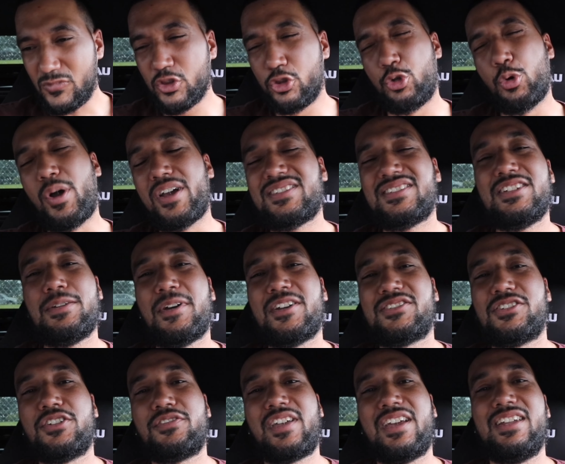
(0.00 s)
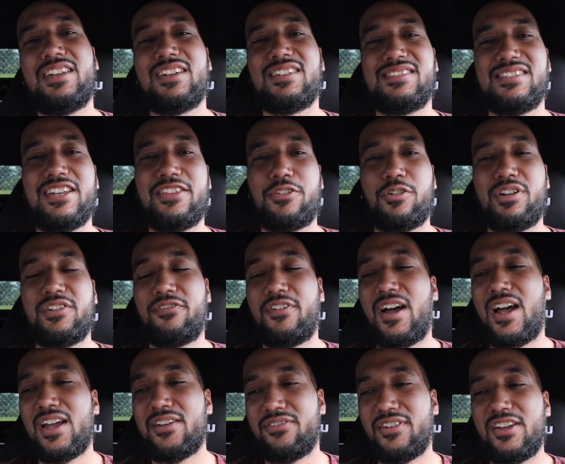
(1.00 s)
Do I see myself getting a
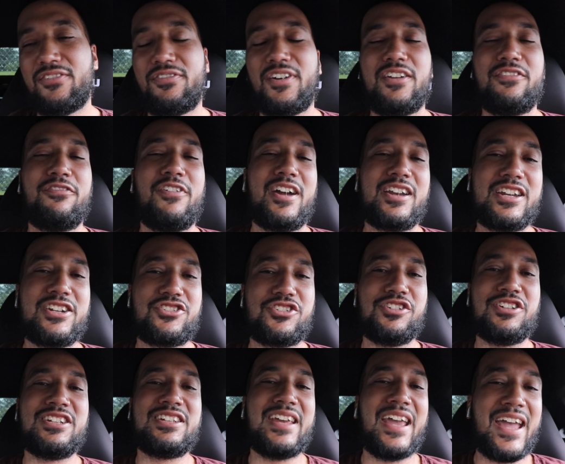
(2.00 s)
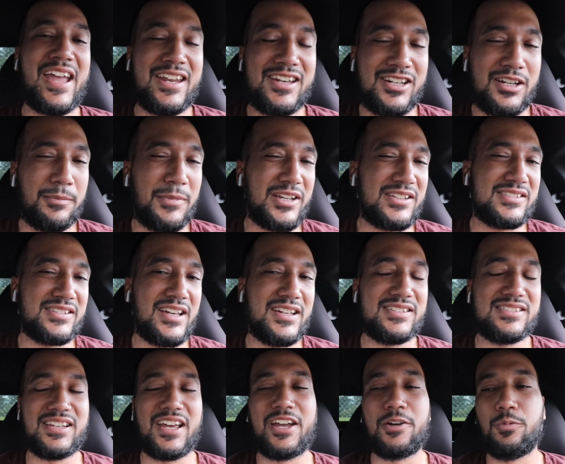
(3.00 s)
Z35? If I financially can and it makes
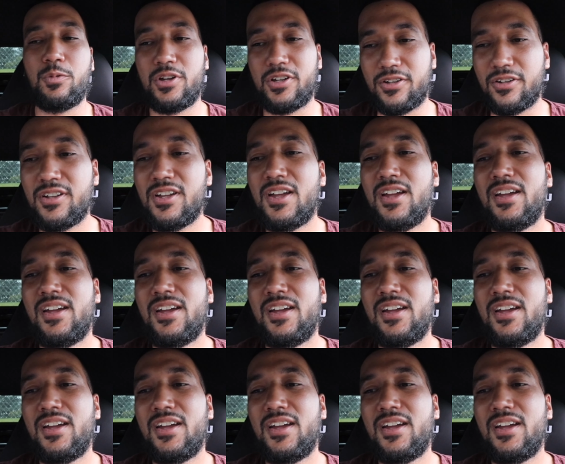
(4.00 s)
sense, I will.